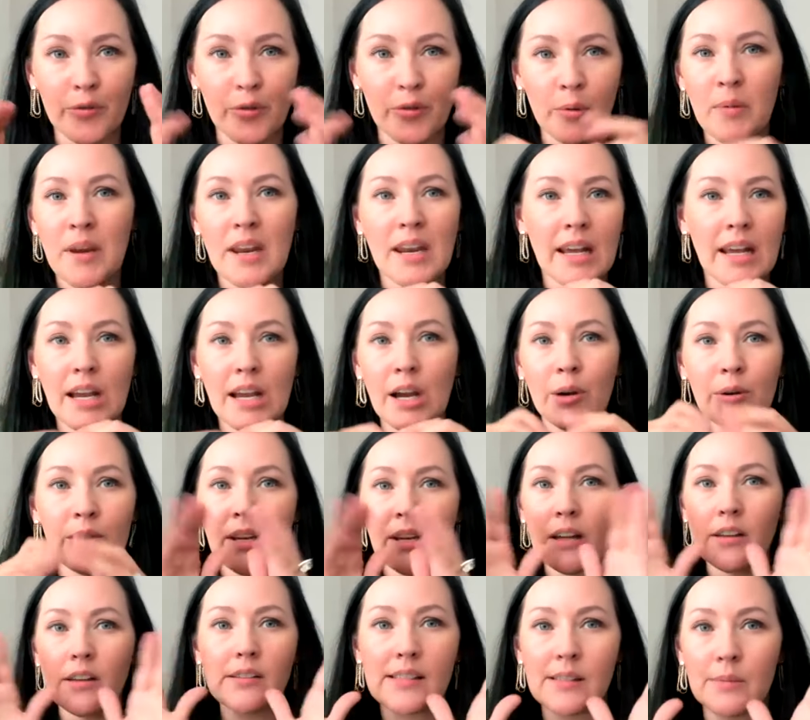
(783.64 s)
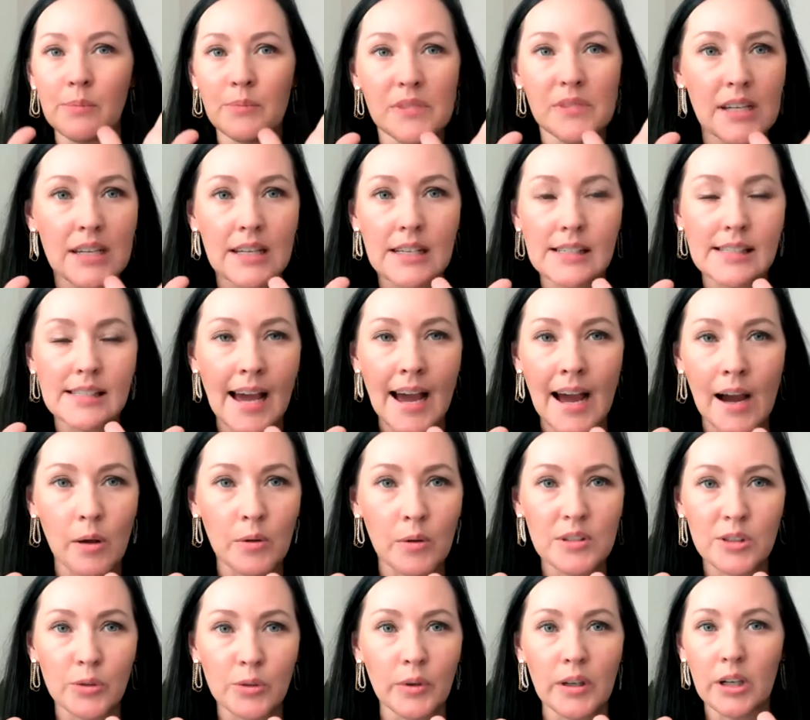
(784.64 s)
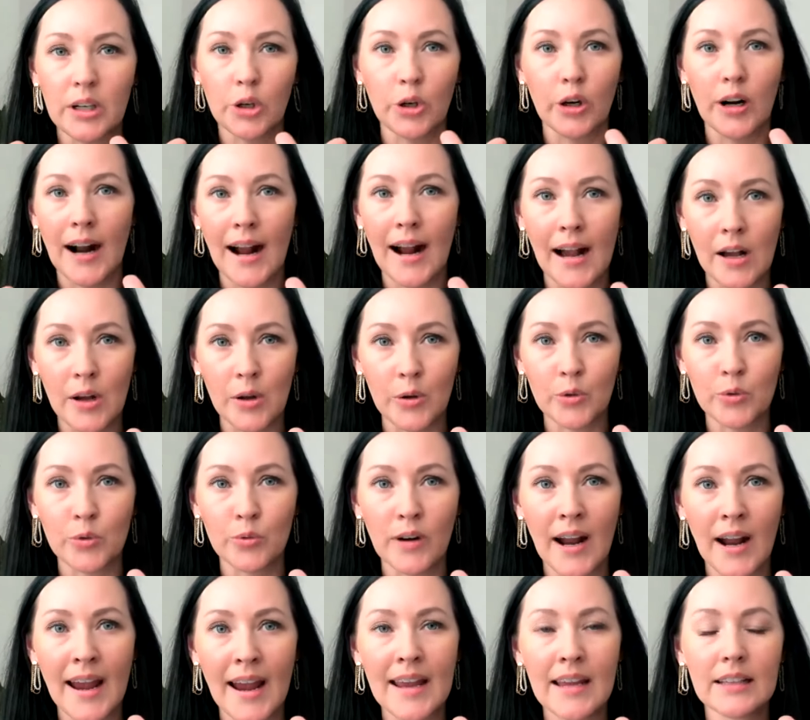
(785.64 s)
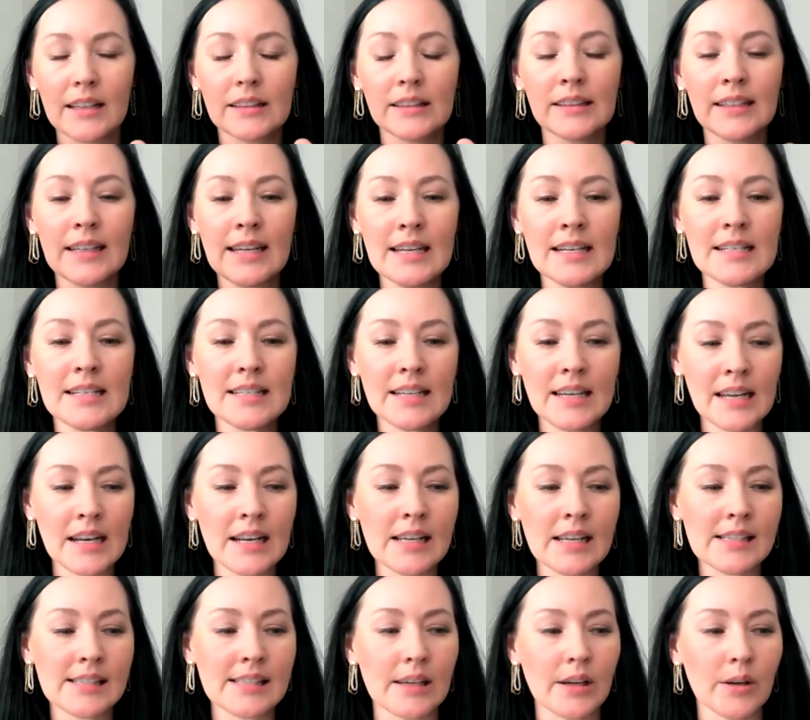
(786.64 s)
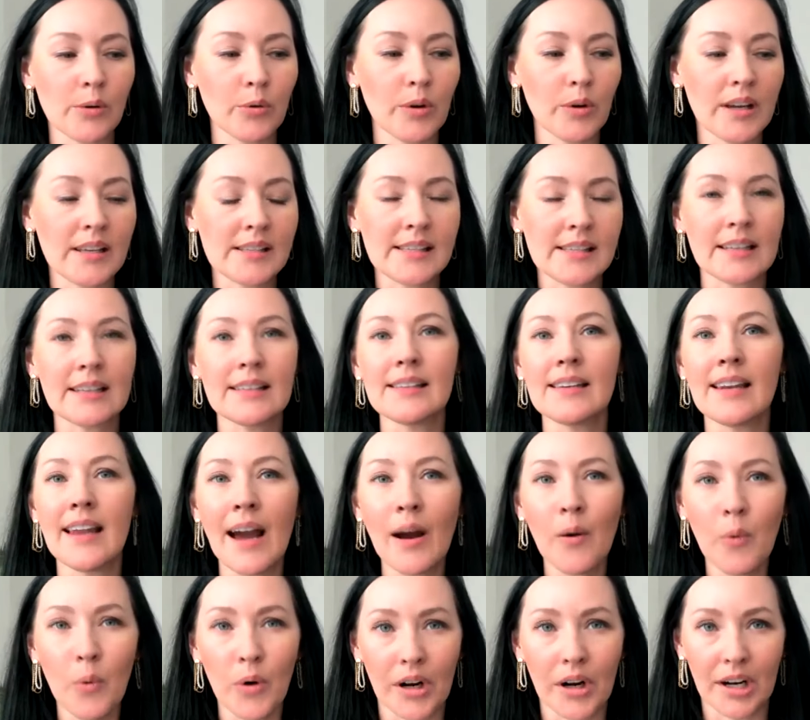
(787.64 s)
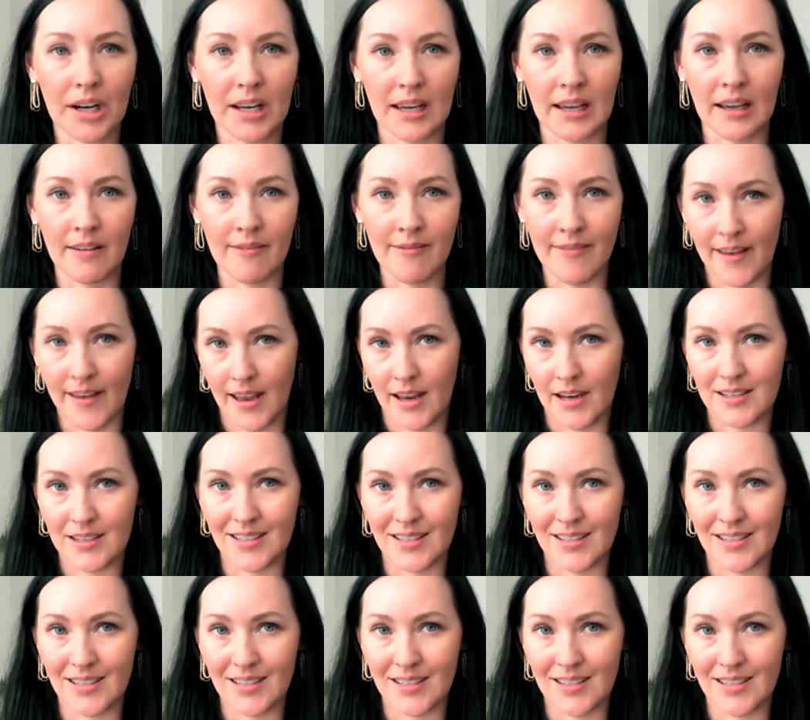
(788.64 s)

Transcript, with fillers: for me to go yell some things out to a crowd, right? LinkedIn is a it's a networking event.